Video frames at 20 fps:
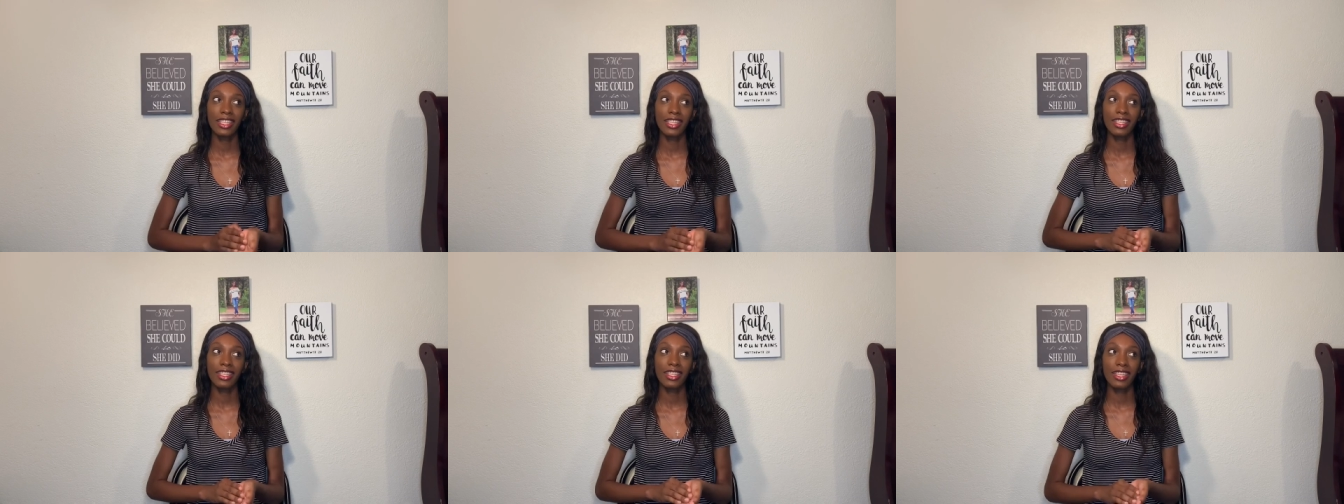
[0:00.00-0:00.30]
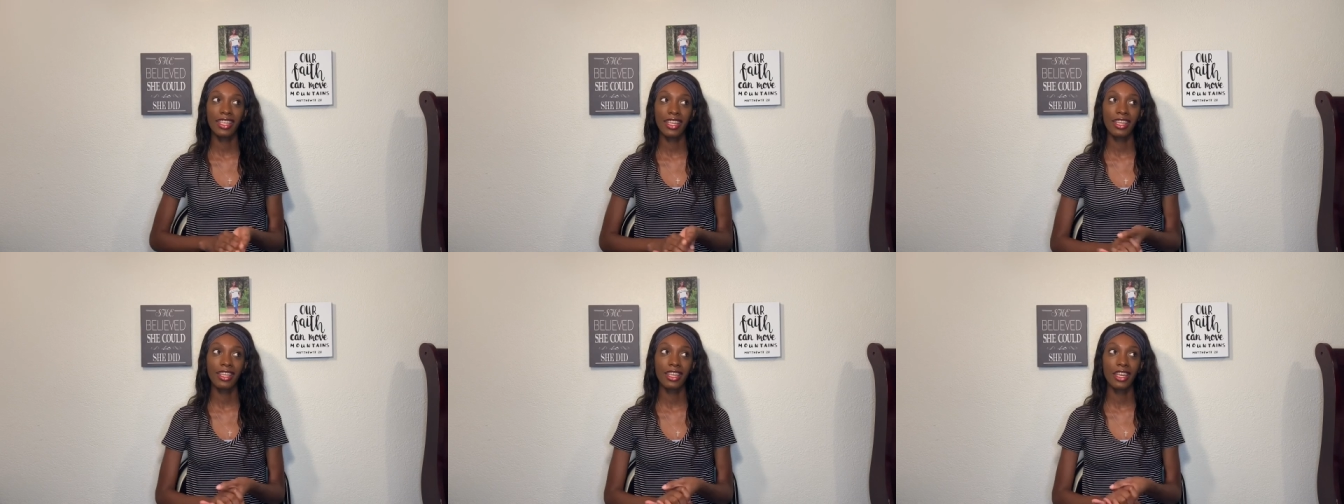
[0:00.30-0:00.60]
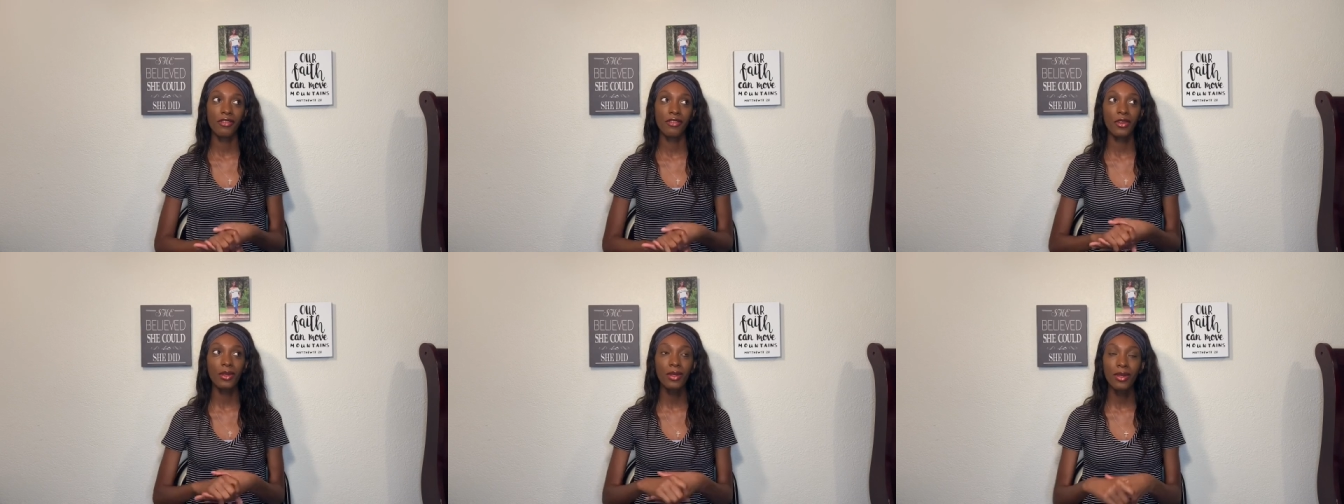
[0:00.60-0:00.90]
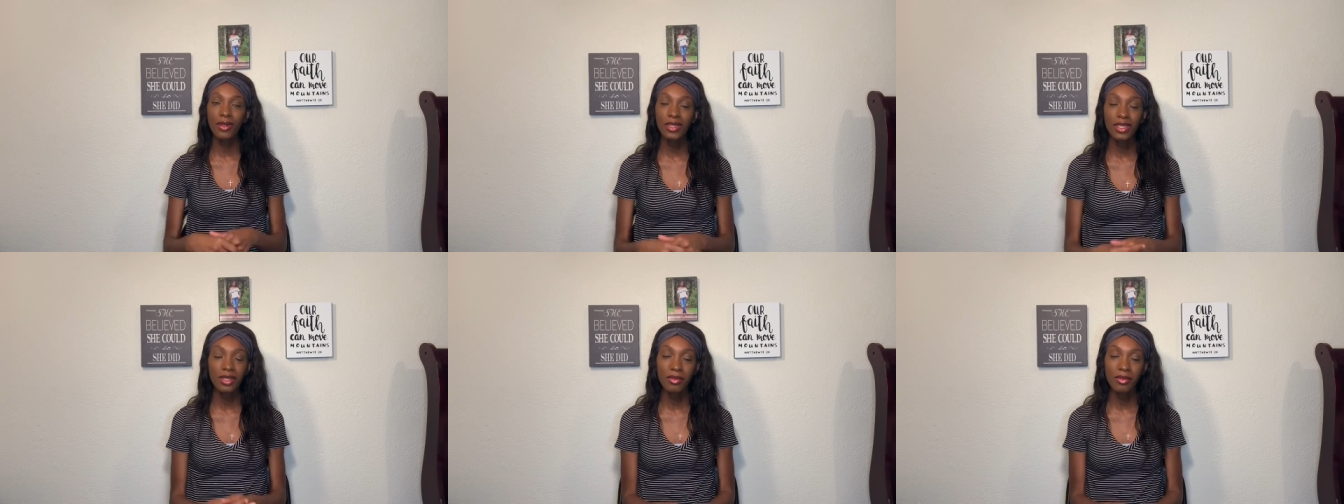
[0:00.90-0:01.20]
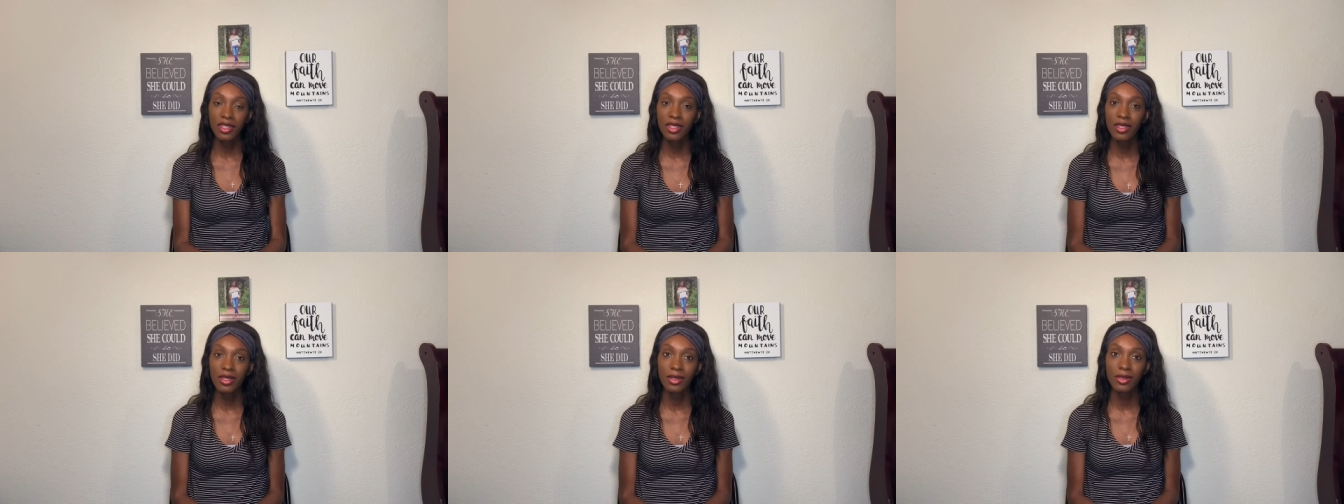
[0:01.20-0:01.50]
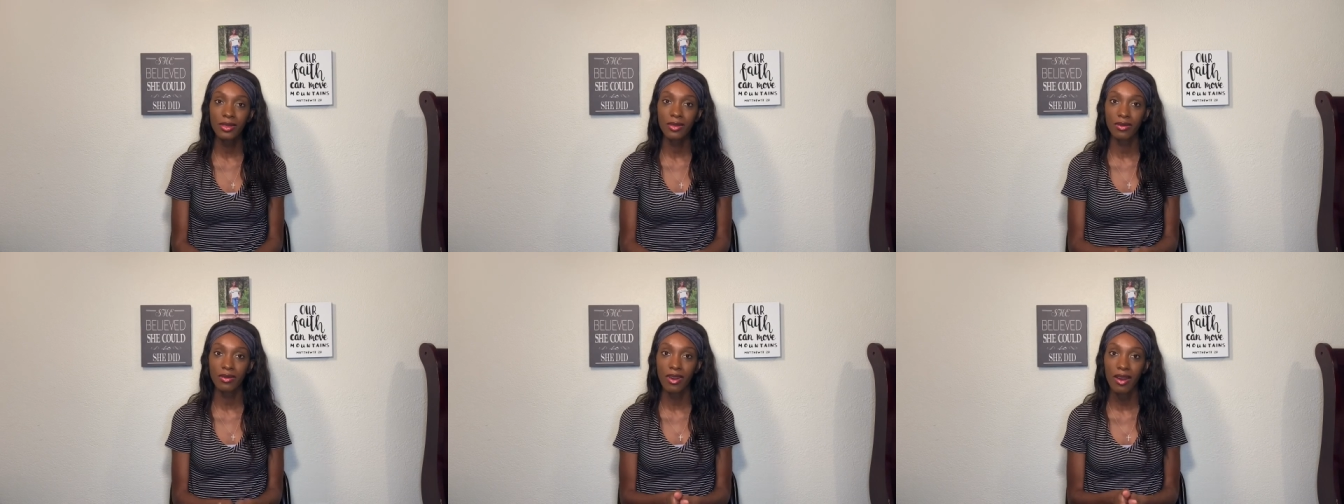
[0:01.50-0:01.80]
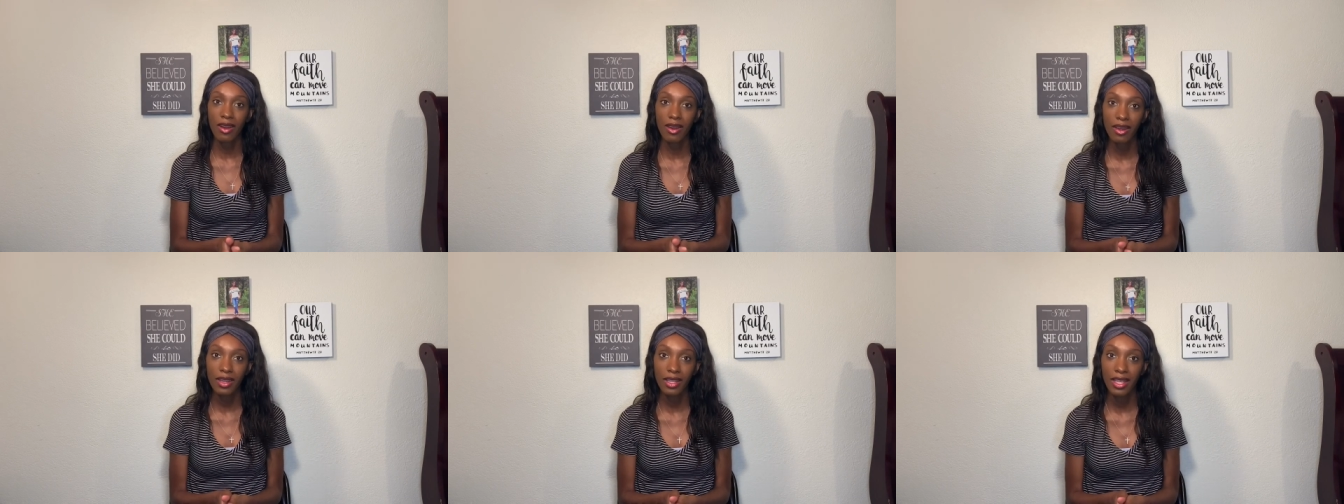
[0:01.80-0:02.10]
like, if you know something is
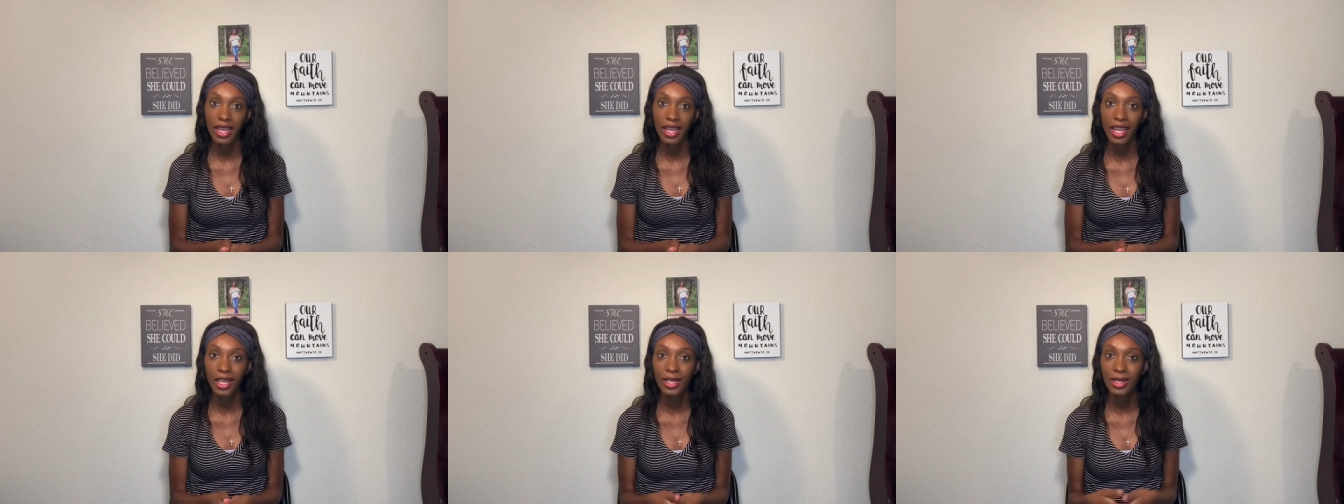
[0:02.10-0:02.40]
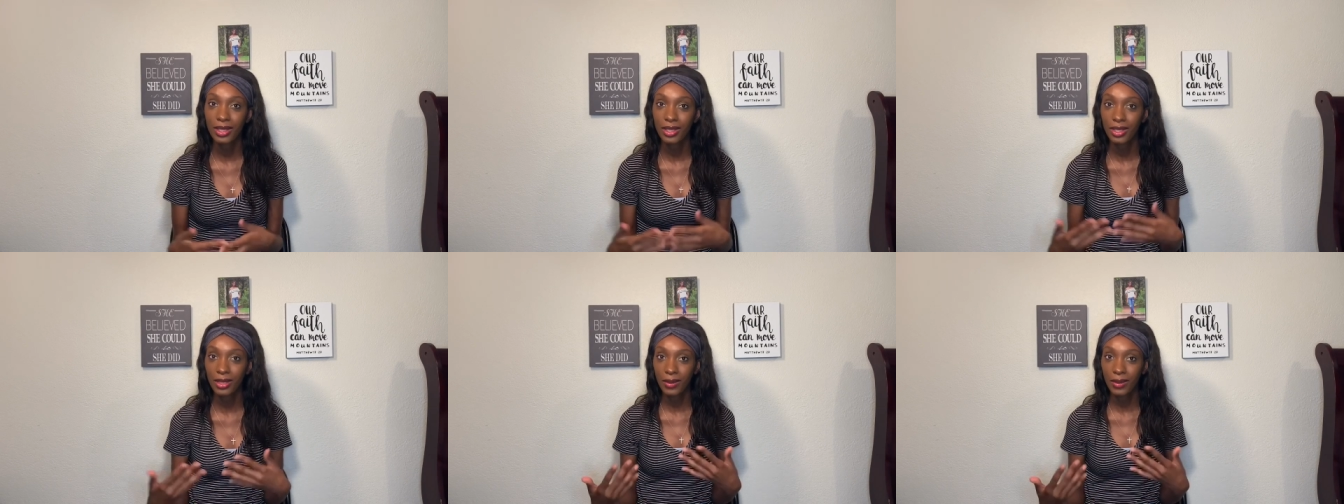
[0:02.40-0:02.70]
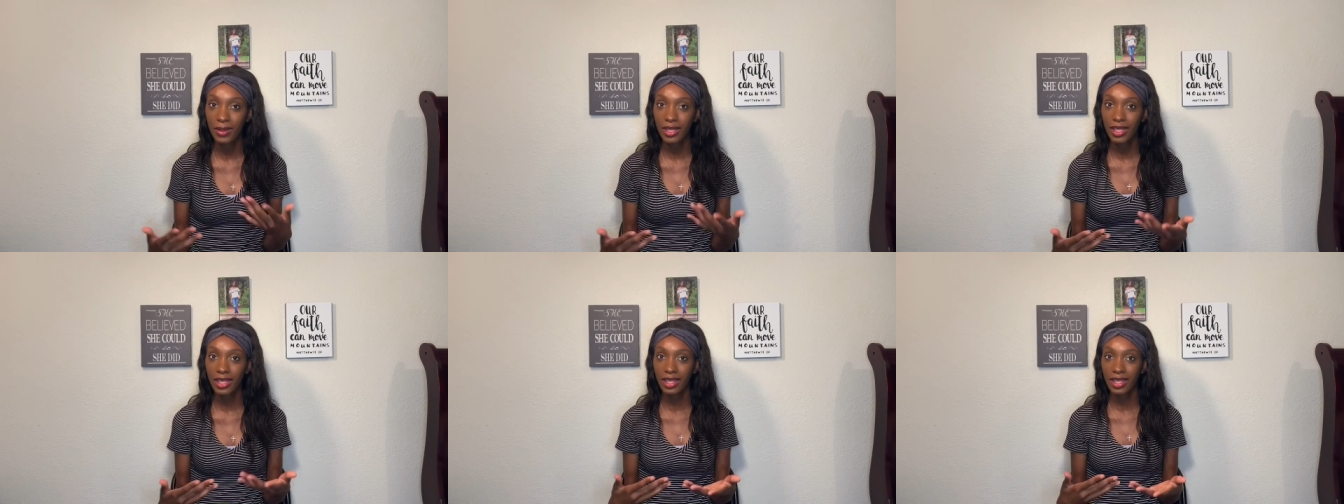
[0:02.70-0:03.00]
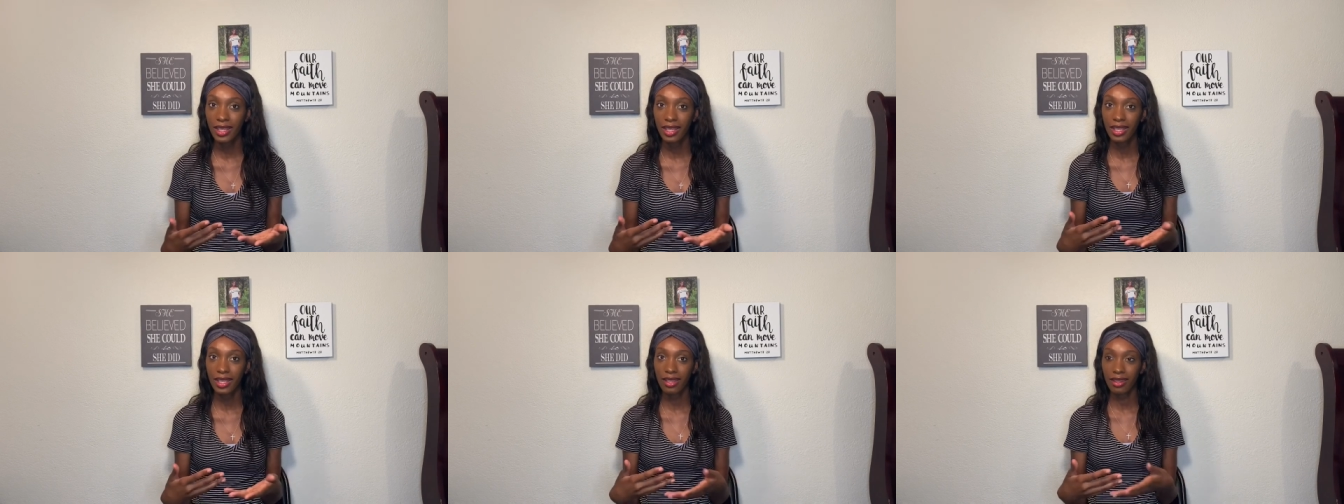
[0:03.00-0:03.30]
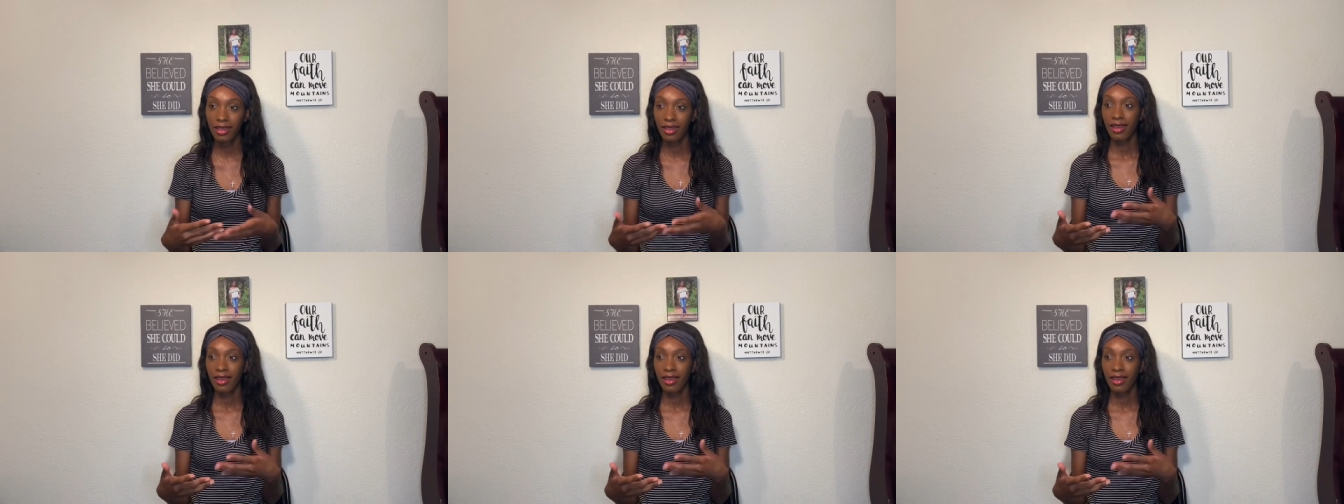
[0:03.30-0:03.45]
wrong and you do it, like,